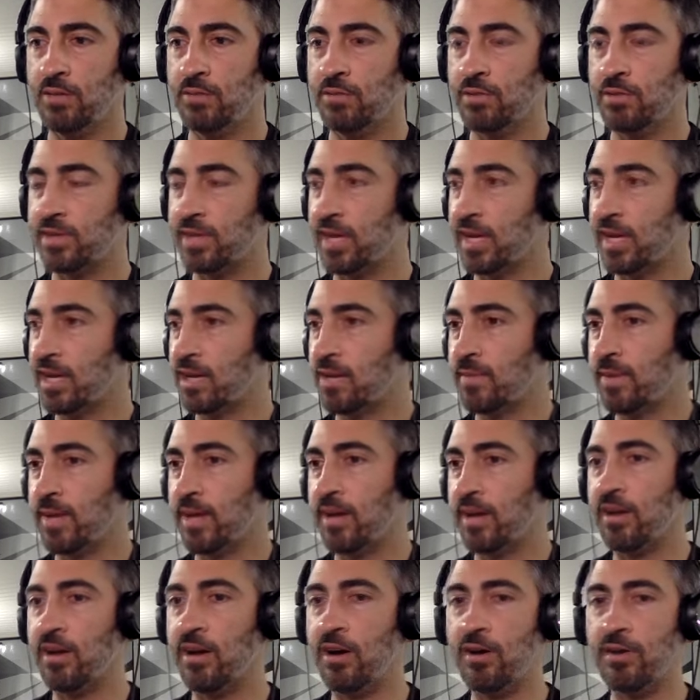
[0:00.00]
we're thinking
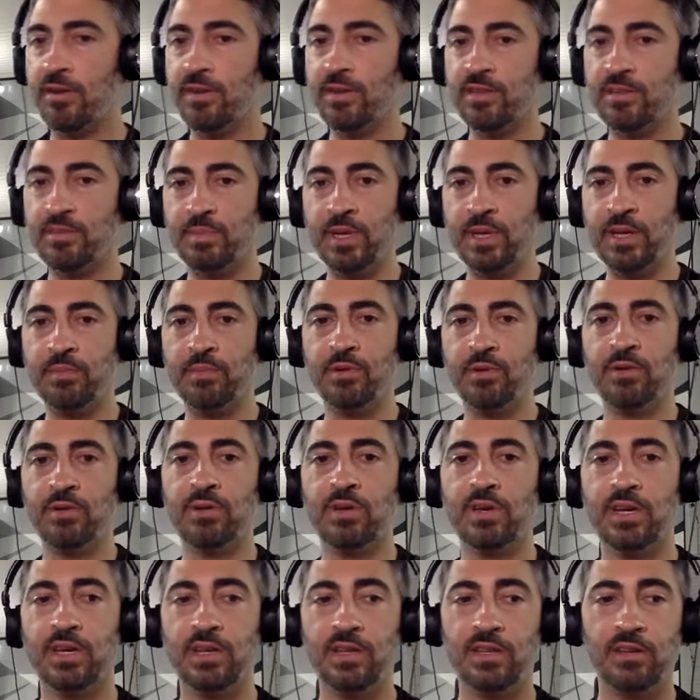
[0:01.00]
about all these
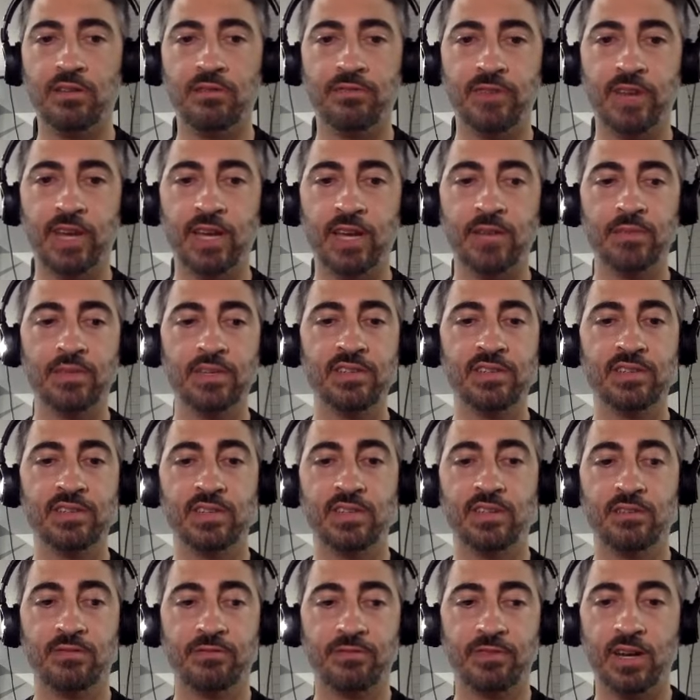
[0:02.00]
people and their families
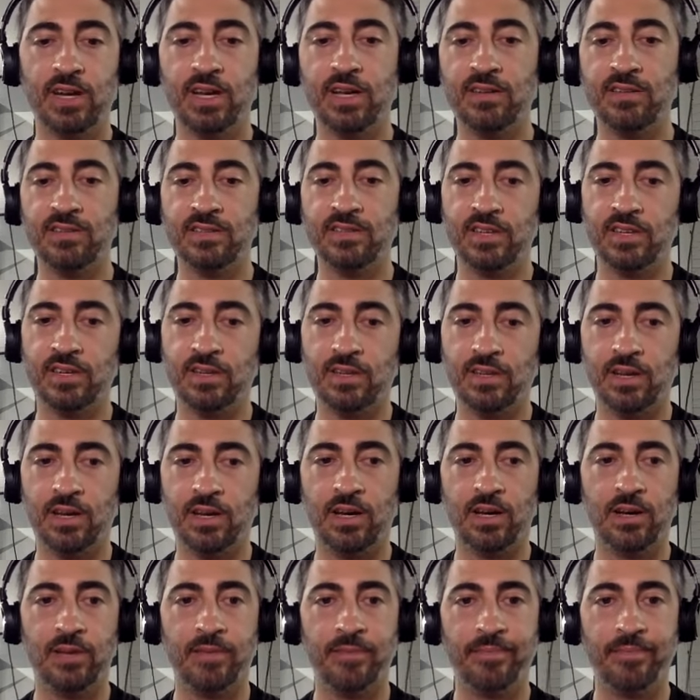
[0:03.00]
and their friends
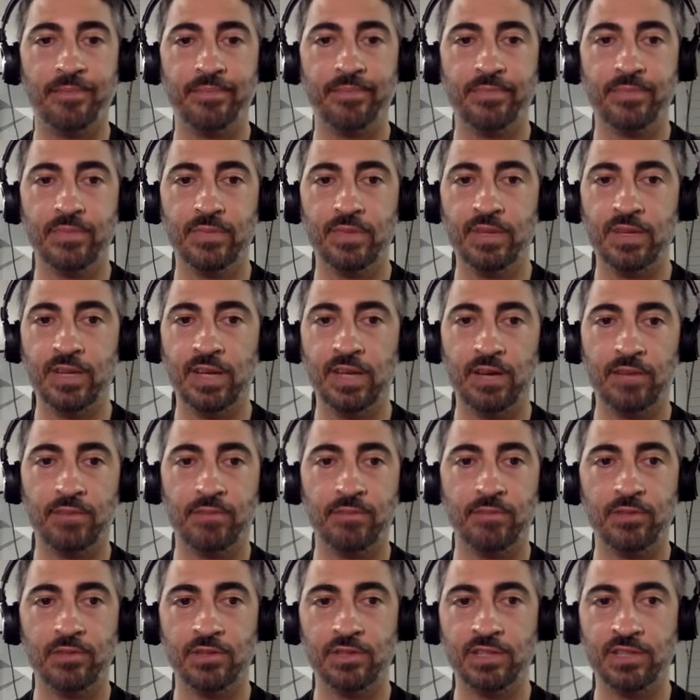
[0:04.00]
and yeah,
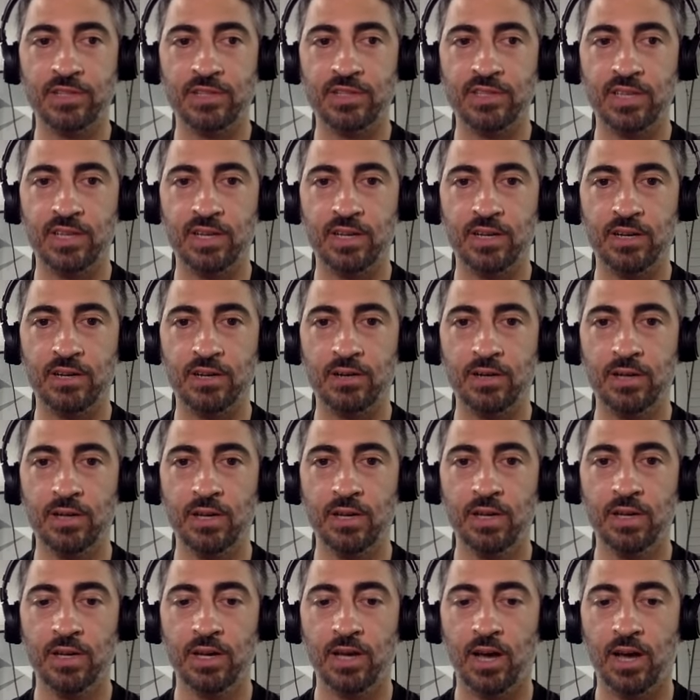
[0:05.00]
we're just
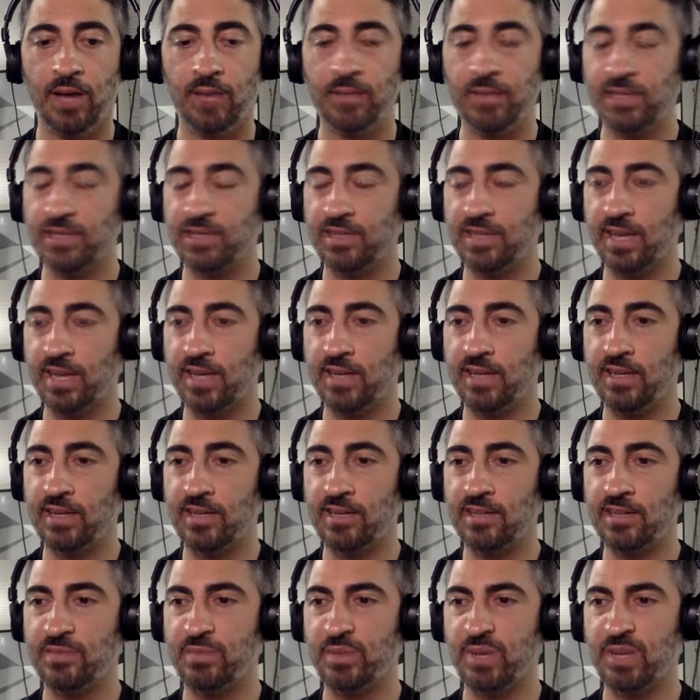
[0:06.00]
I'm excited,
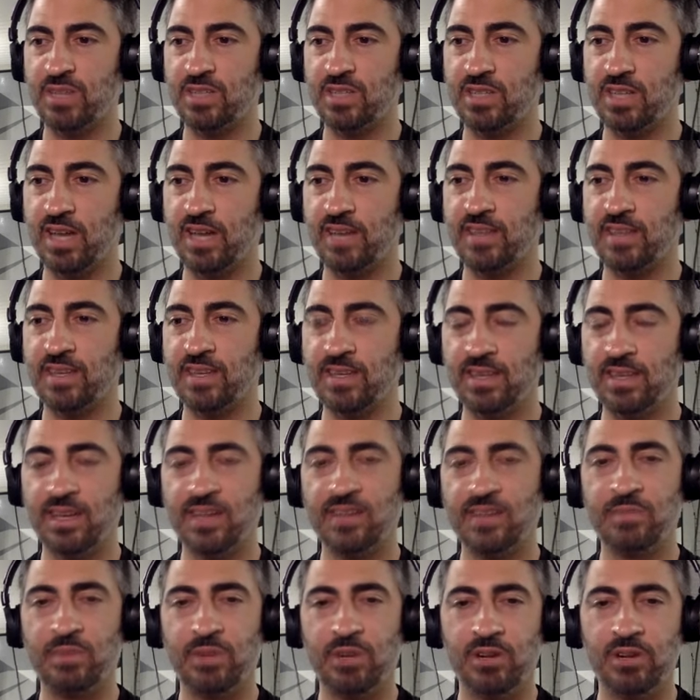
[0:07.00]
especially I think
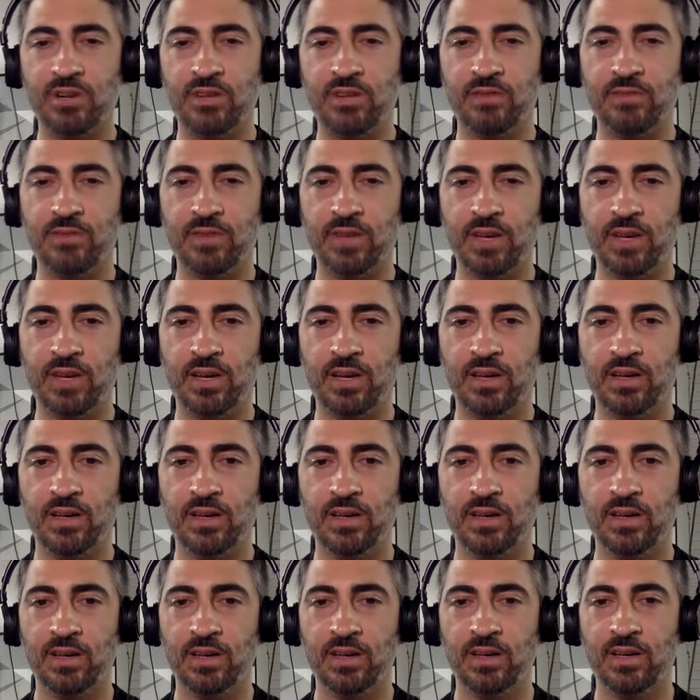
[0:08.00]
that's part of
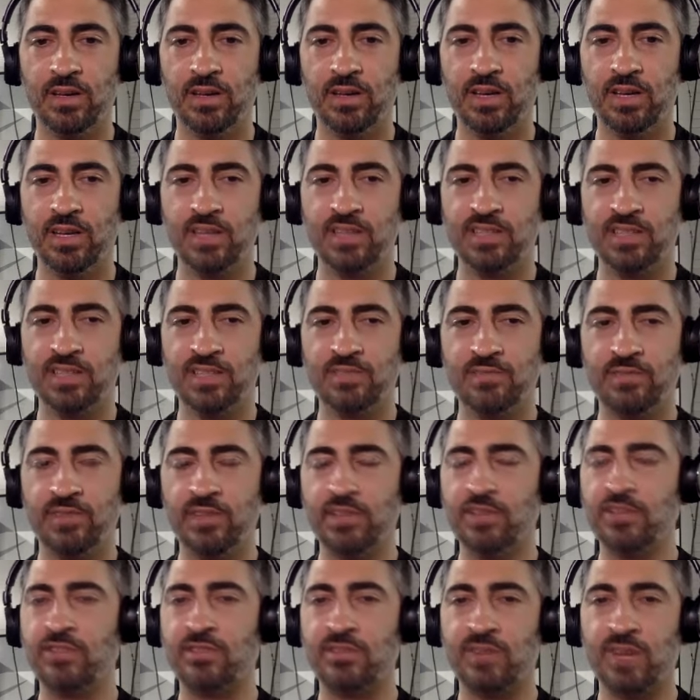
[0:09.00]
it just
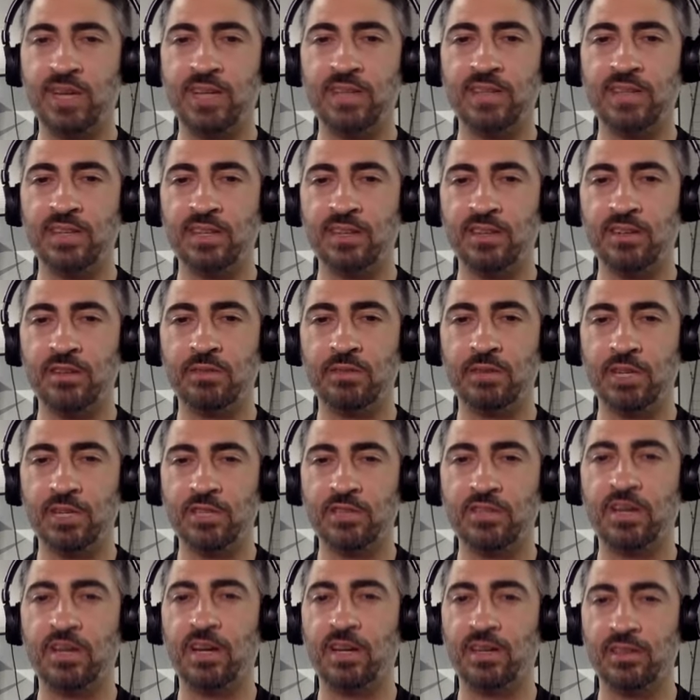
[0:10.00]
feels right to go to the
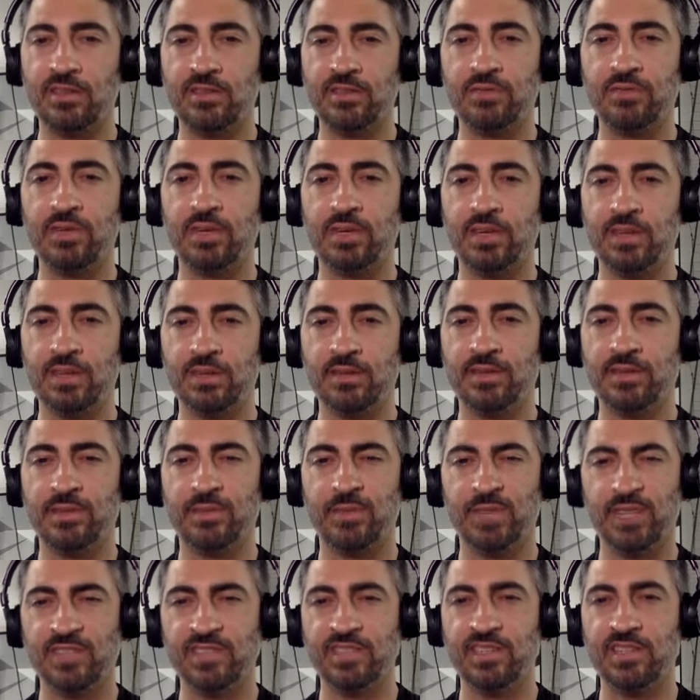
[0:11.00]
racetrack this weekend. Does that
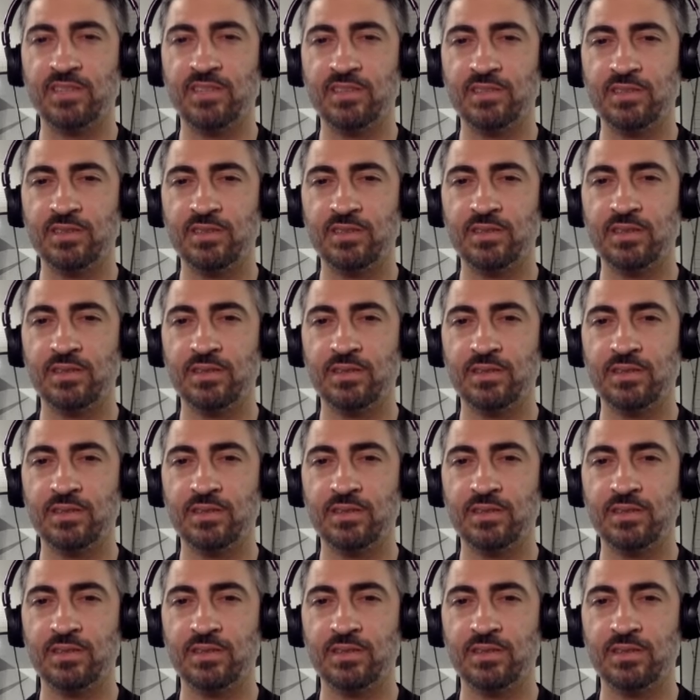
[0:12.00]
make sense?